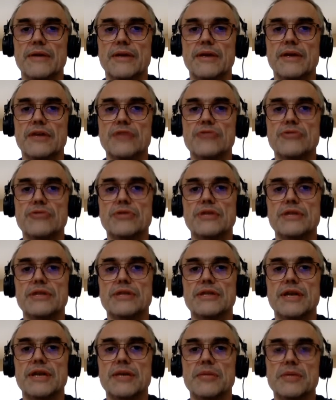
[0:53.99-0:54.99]
like
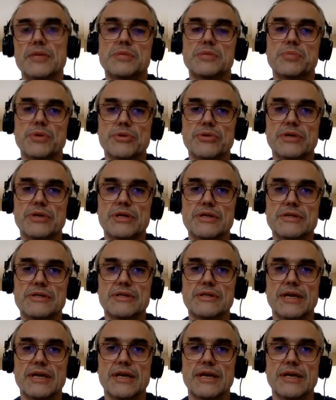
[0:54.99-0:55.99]
real-time
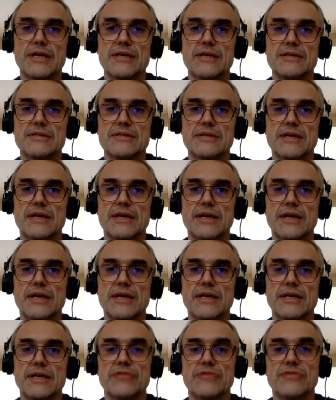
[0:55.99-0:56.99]
experience as
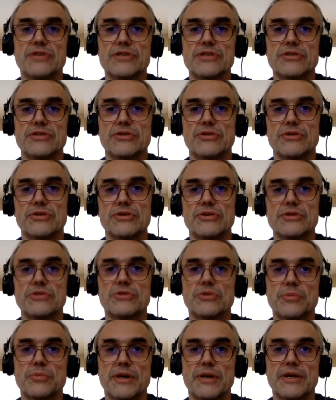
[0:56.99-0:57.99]
an investor in the
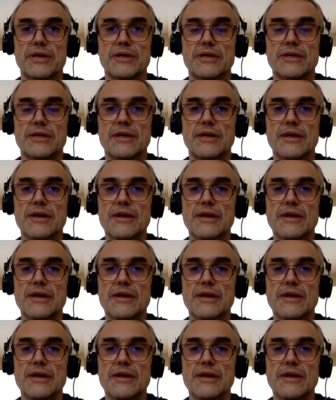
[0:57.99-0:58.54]
stock market.